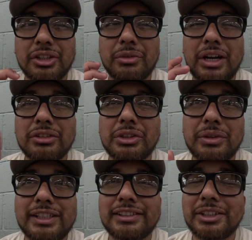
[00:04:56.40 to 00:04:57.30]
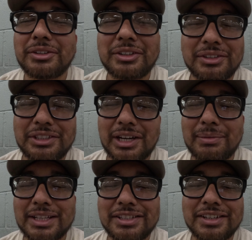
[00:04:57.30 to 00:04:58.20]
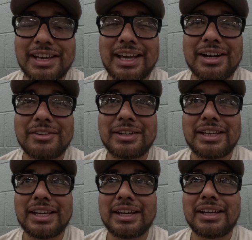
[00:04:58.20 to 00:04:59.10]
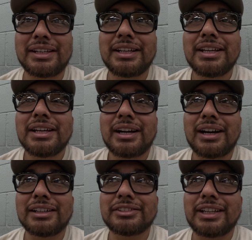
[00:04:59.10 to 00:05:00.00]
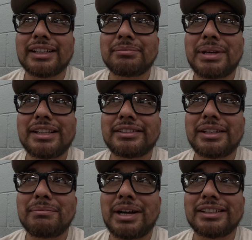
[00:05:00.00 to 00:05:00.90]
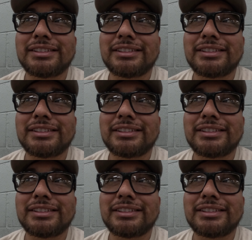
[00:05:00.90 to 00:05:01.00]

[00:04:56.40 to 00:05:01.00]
So round three, still no dub. I took an L again. So that makes it my